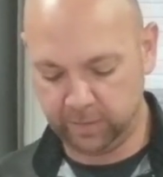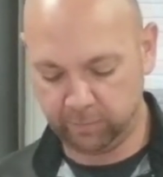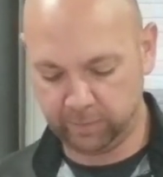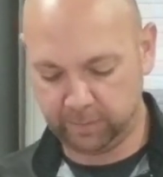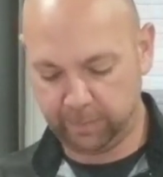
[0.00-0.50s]

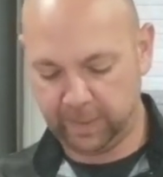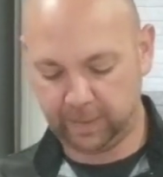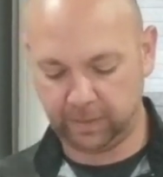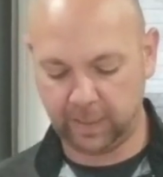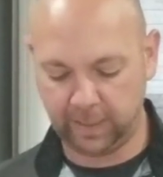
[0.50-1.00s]
with the
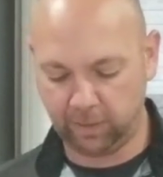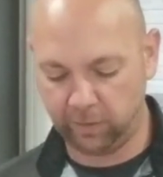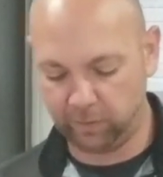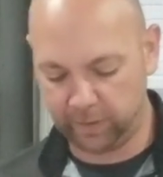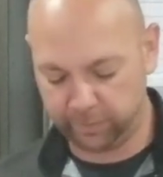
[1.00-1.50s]
back line all
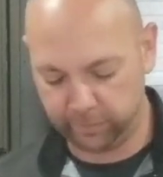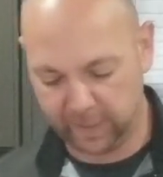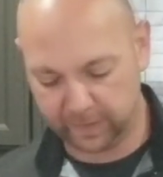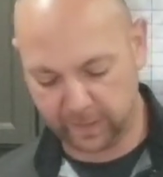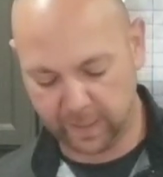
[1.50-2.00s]
the way through
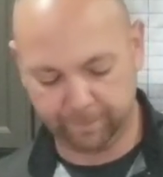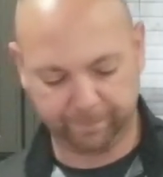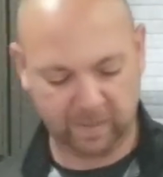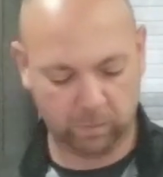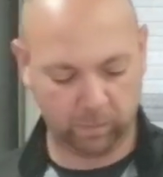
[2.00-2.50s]
that line.
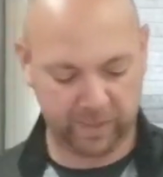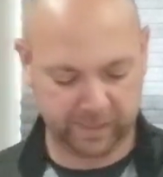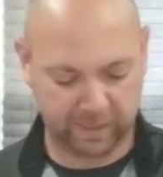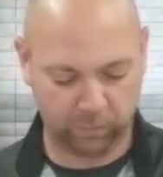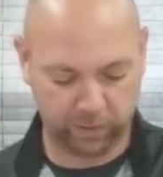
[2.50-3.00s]
And what do we
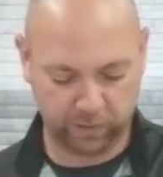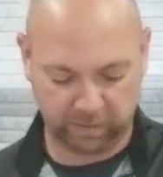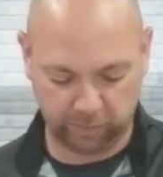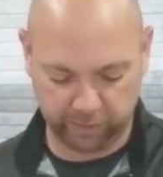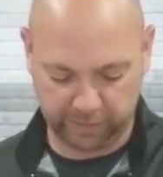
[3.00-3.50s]
say we're doing?
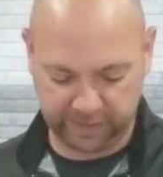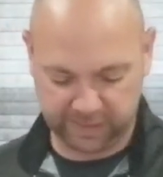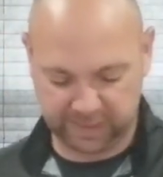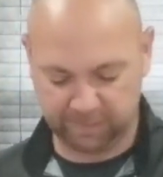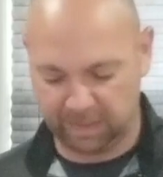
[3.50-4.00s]
We're doing
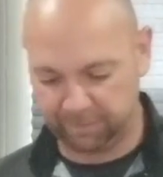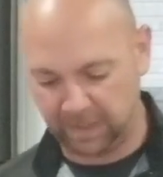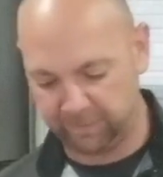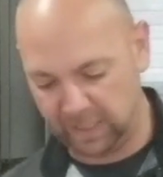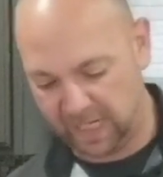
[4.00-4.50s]
60 by
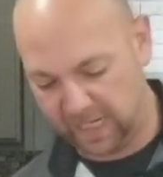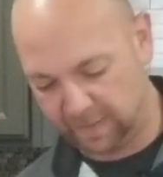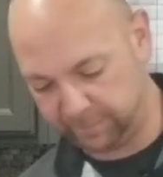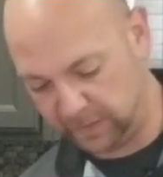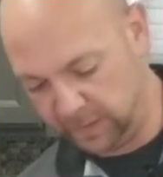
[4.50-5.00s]

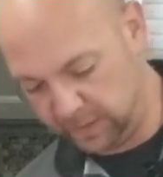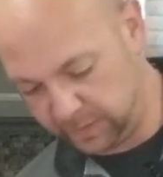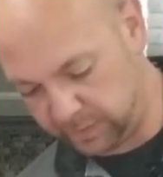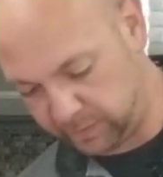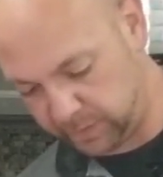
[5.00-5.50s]
5.5.
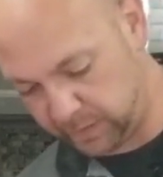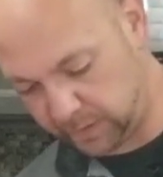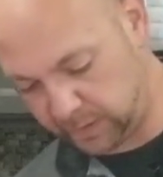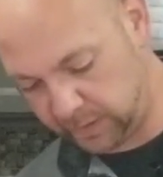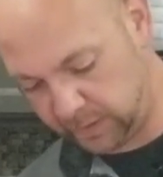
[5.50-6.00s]
So
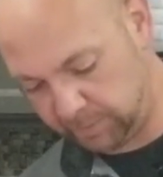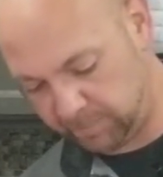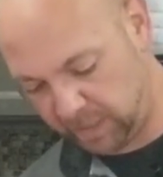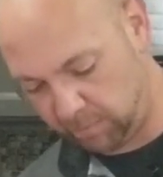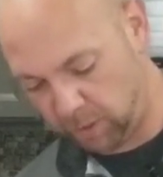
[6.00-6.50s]
60,
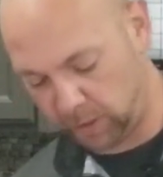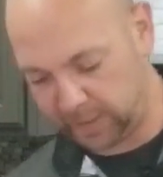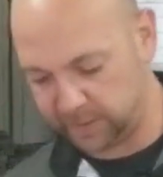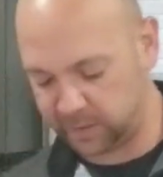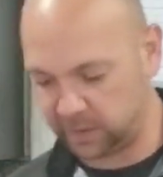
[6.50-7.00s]
make a mark
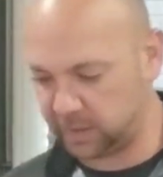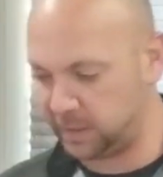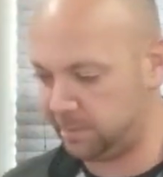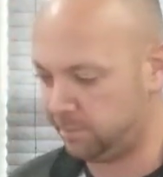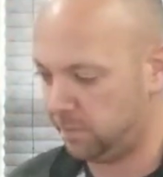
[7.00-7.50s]
at
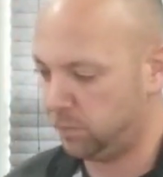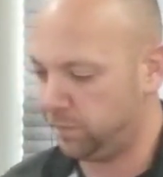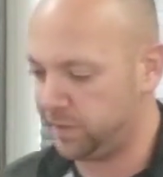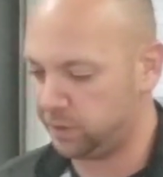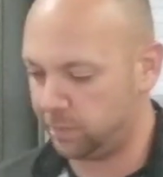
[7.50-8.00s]
60. I'm going to
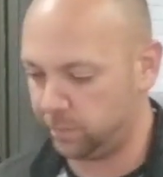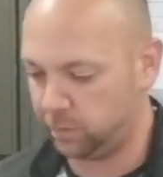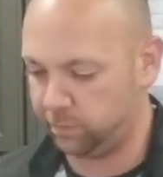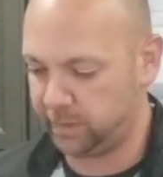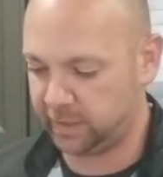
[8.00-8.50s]
move these over a
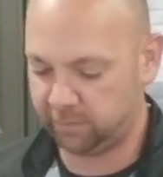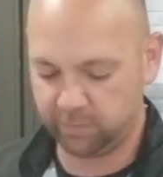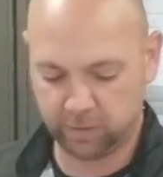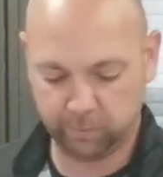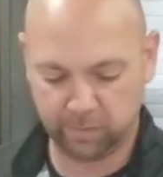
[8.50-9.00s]
little bit, give
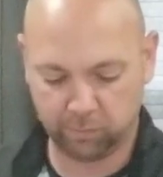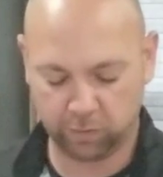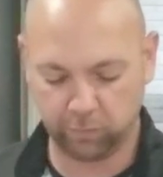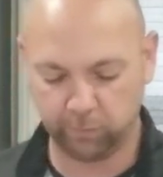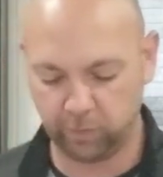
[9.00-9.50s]
me a little bit
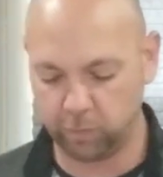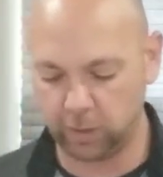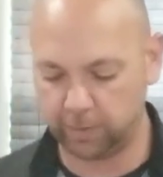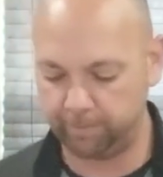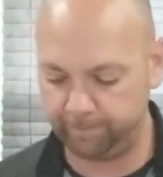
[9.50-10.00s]
more room to work.